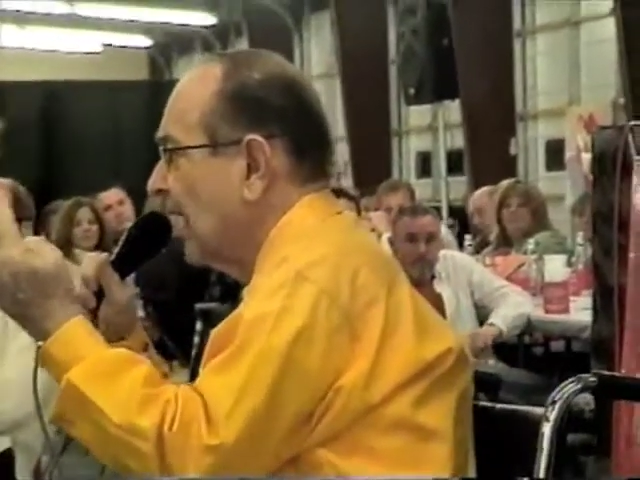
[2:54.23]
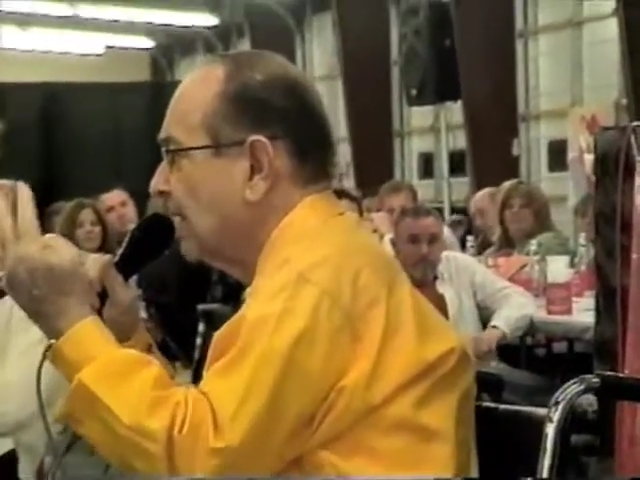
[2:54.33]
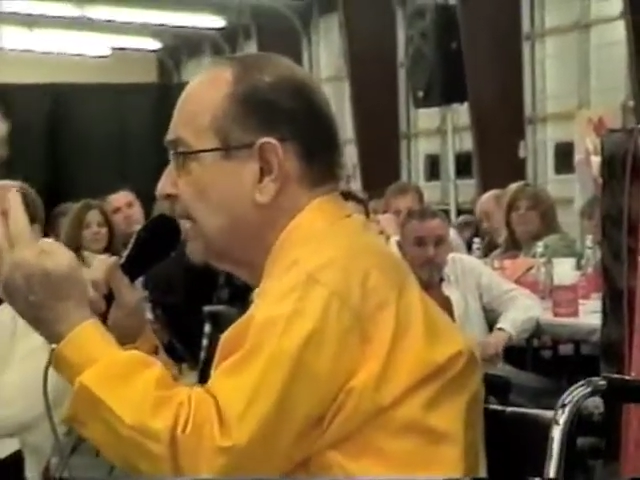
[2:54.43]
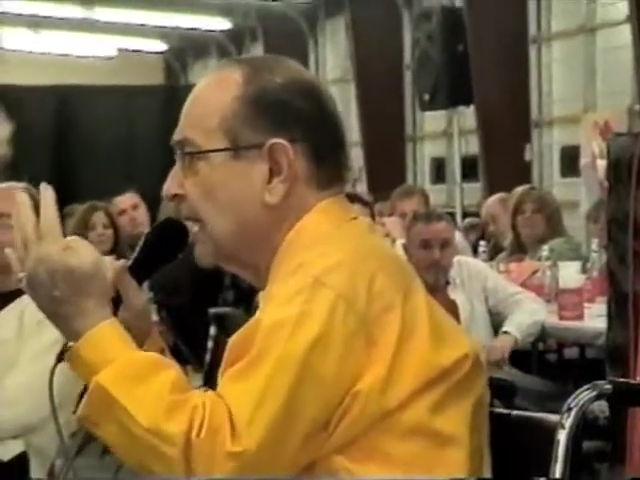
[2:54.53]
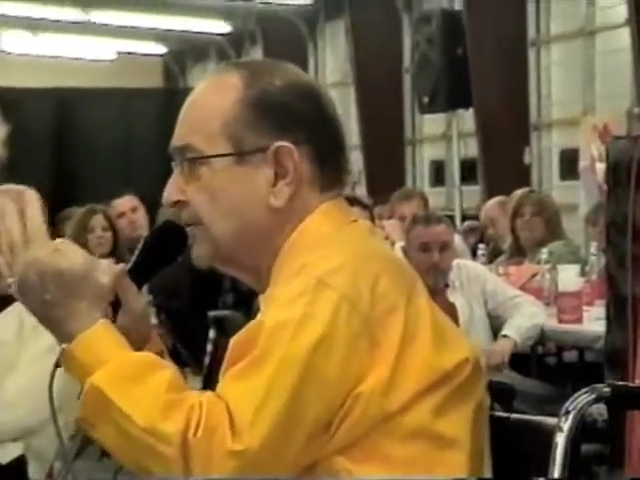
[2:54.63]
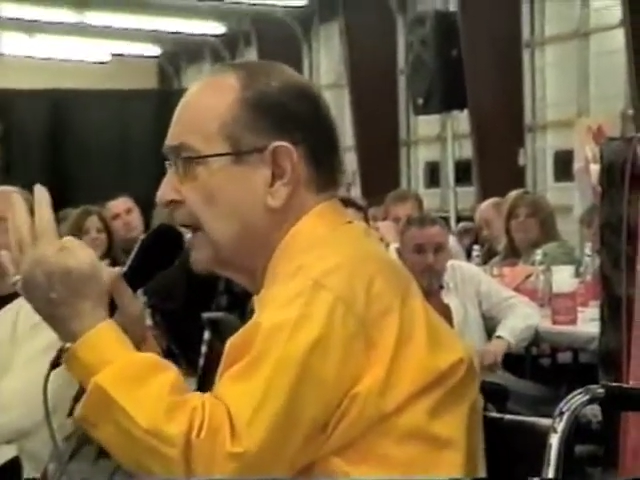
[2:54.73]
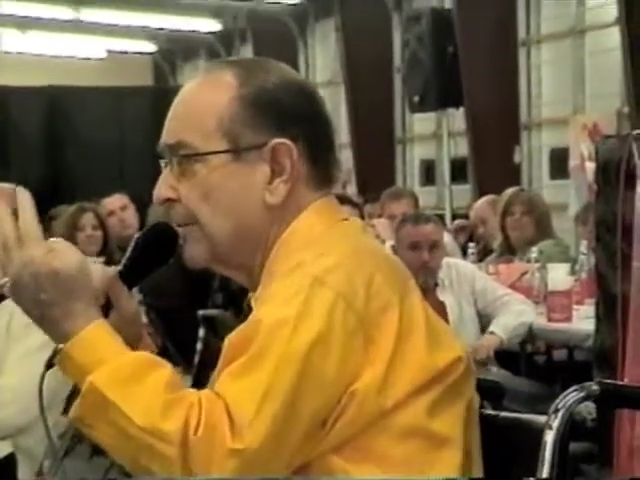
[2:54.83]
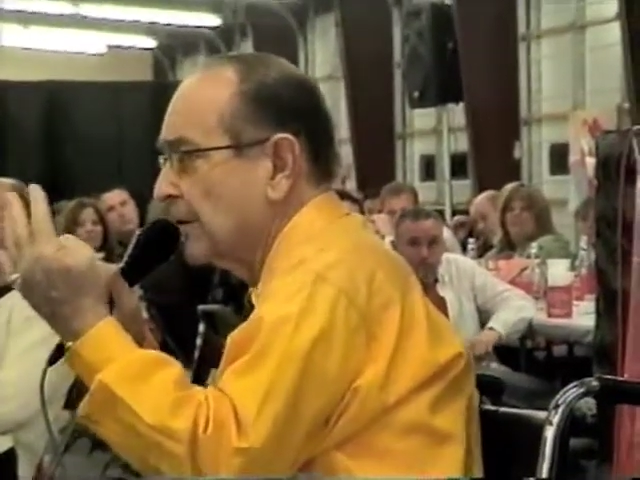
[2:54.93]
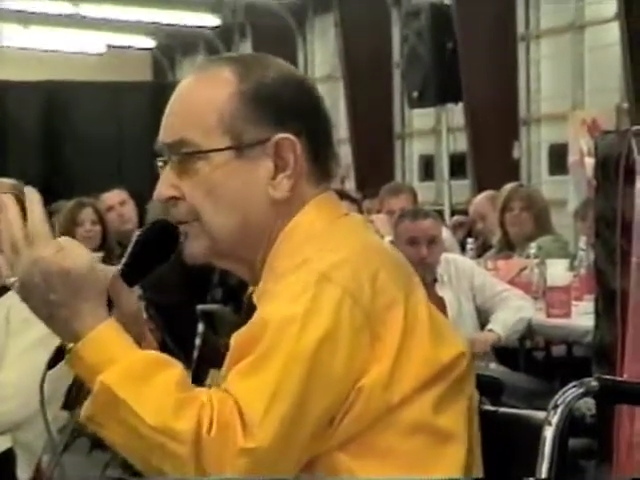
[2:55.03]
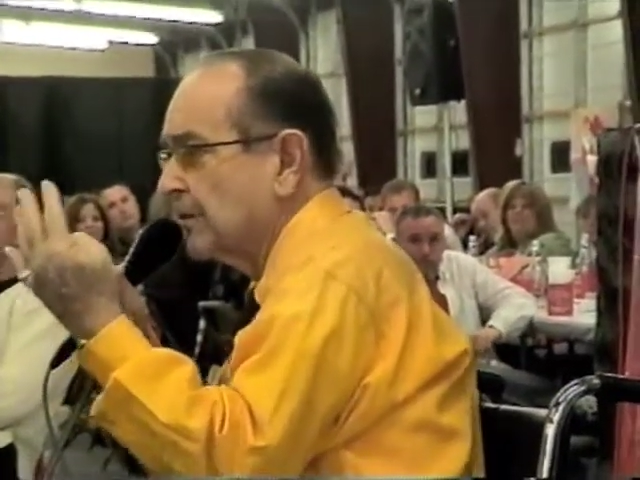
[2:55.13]
Valentine's
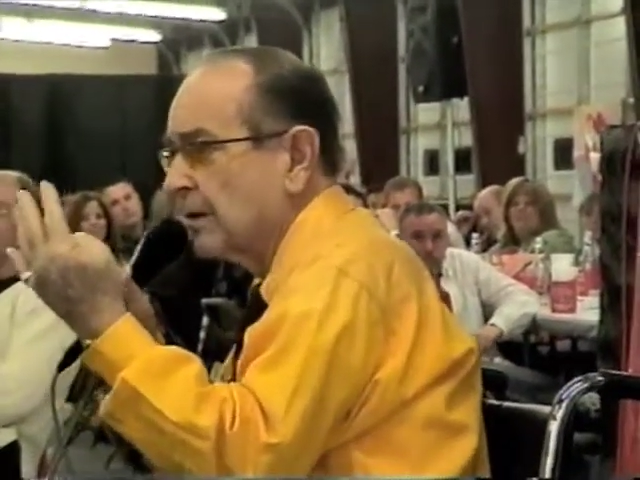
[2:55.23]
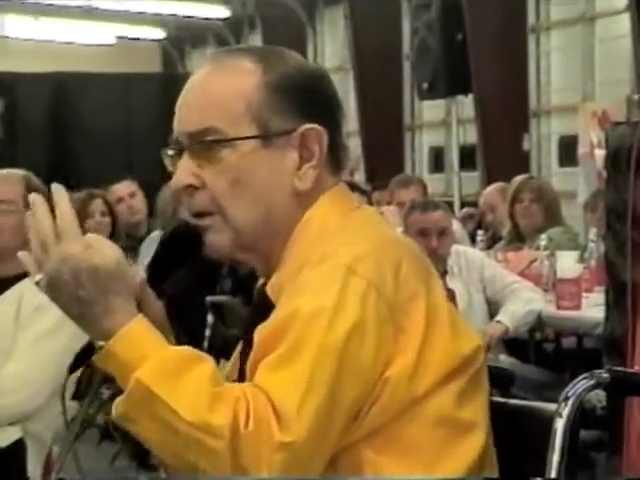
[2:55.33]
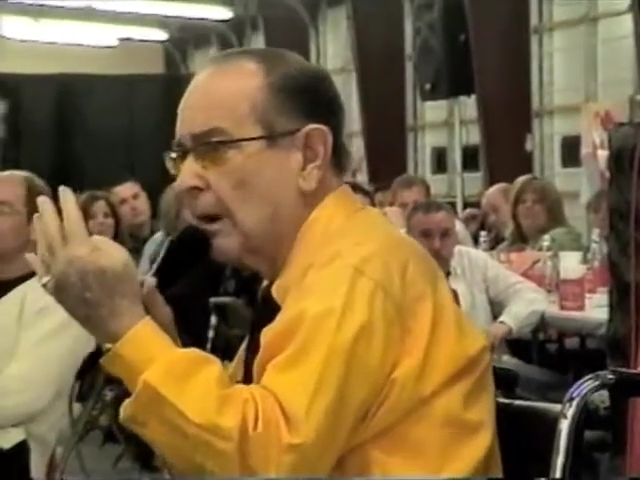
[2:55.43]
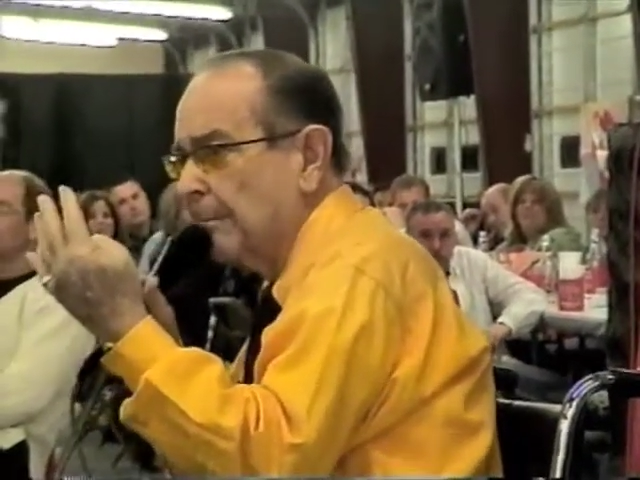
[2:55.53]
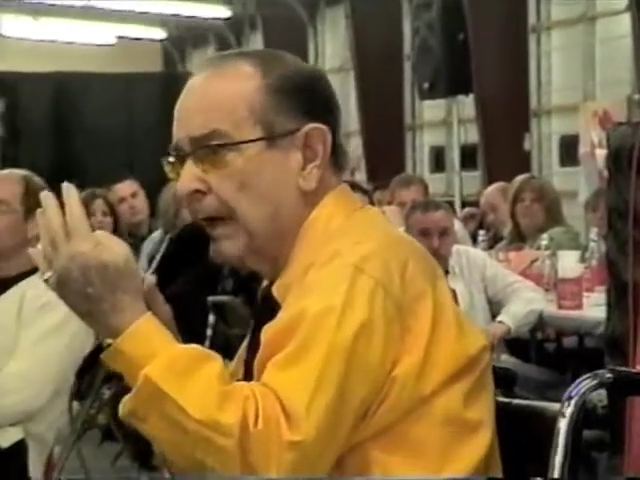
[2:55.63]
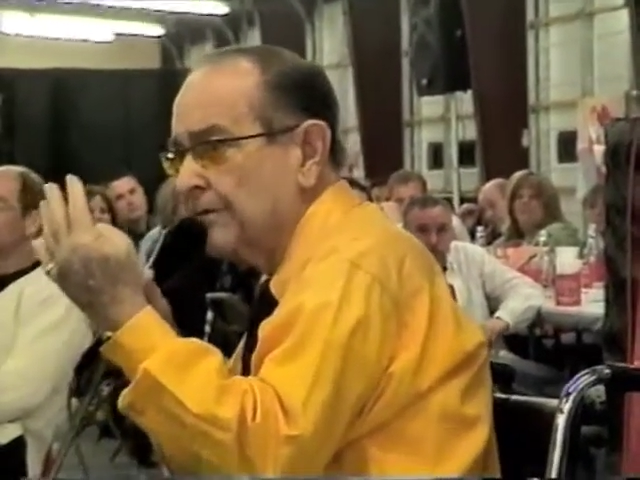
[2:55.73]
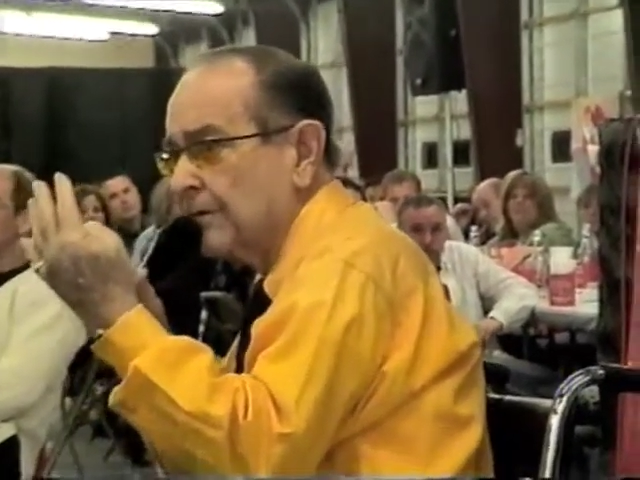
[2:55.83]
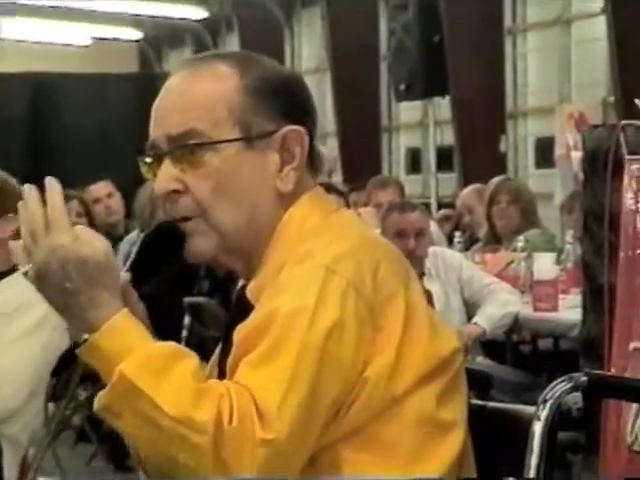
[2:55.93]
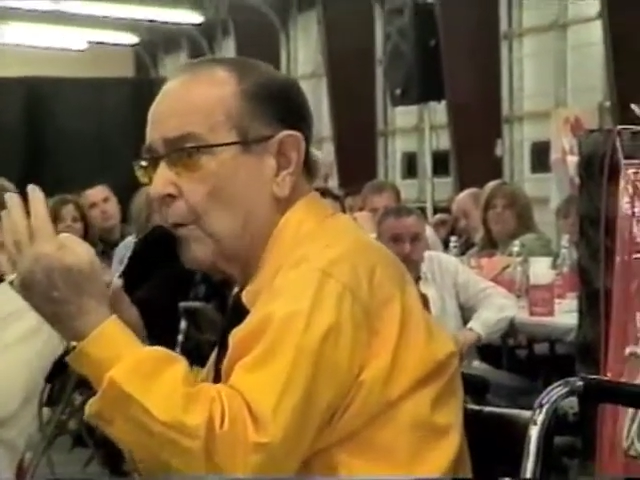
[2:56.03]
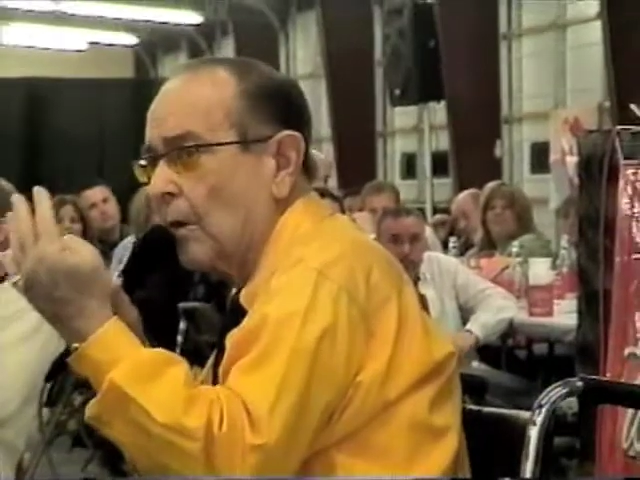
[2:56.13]
Day
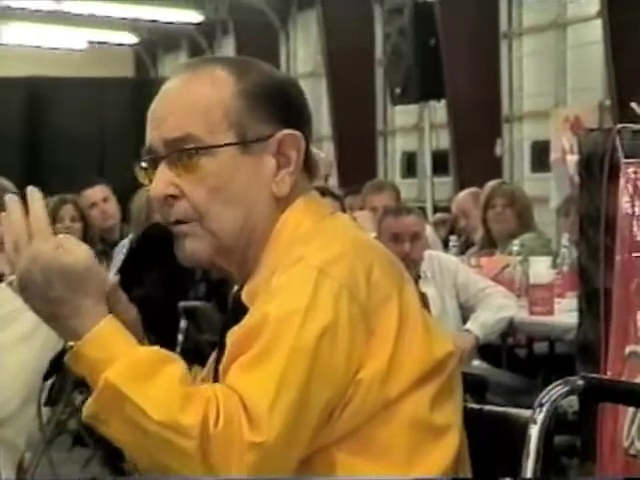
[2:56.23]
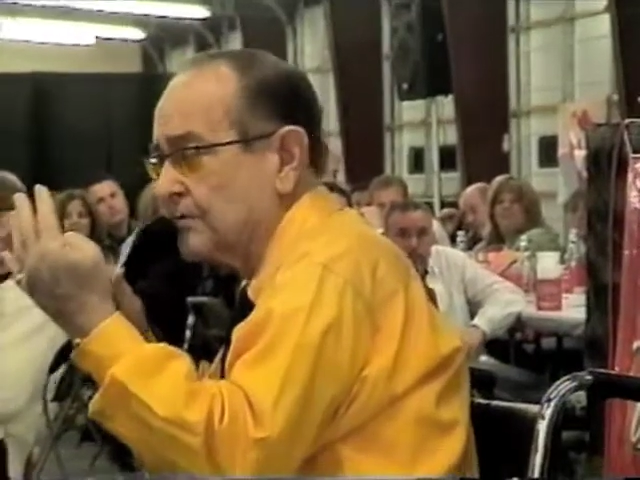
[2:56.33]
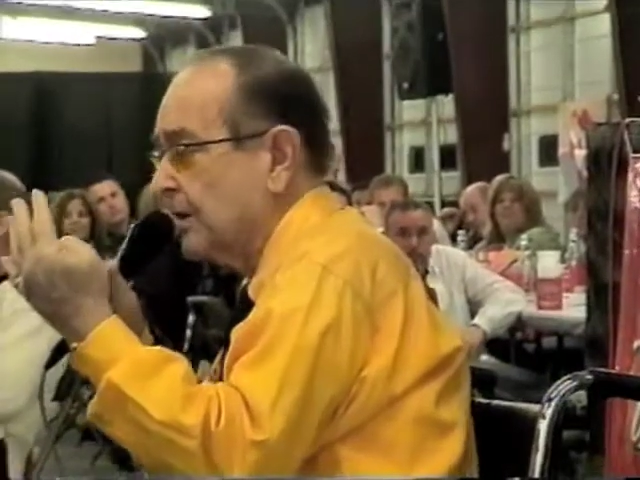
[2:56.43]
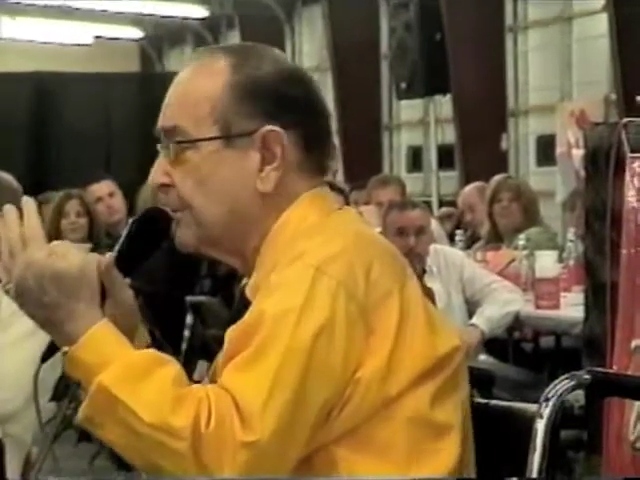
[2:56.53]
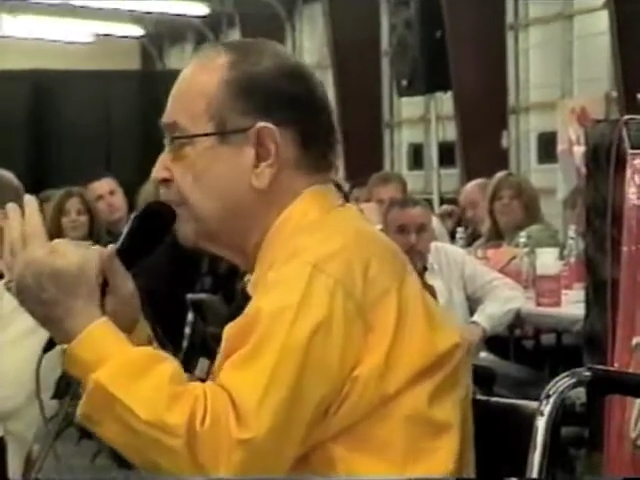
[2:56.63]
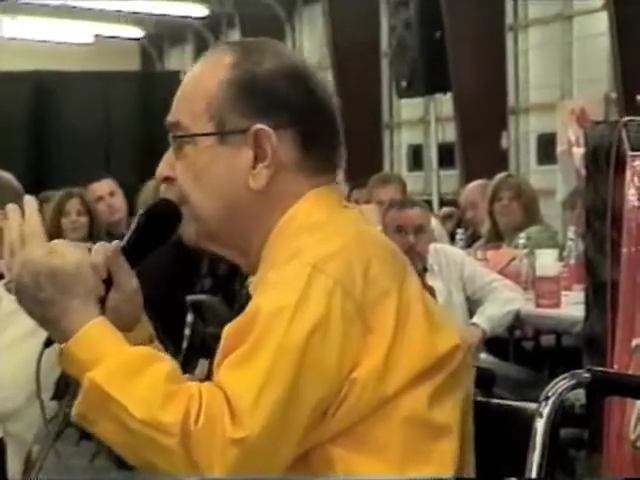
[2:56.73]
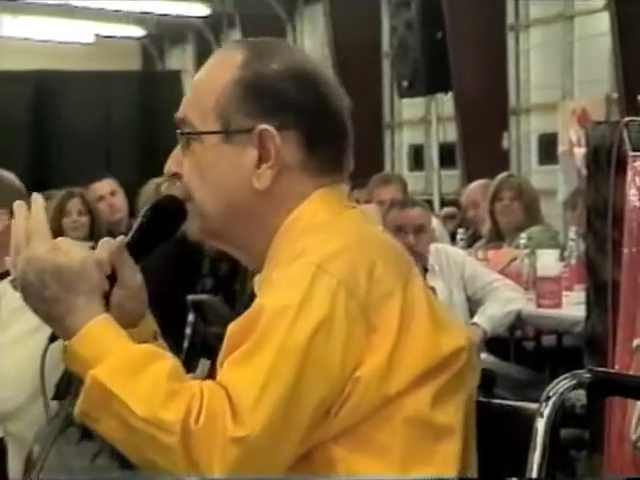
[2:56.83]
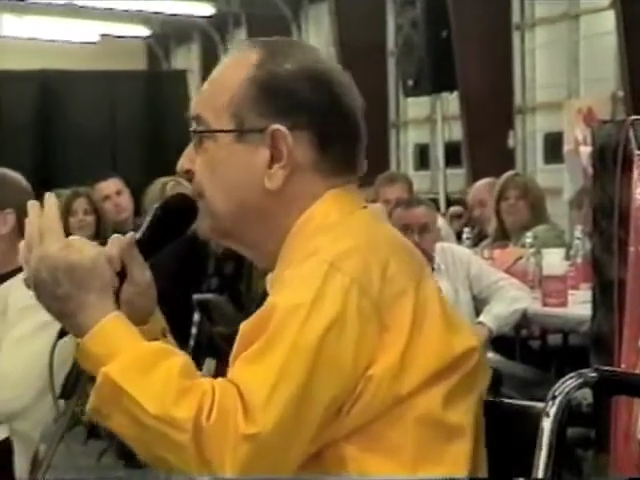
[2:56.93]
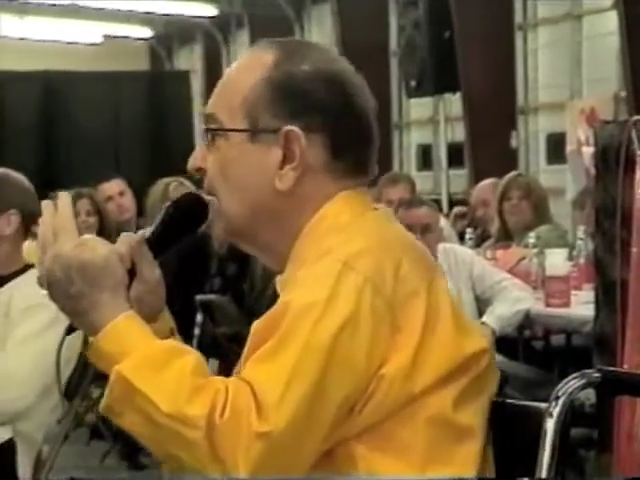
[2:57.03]
massacre wall chips.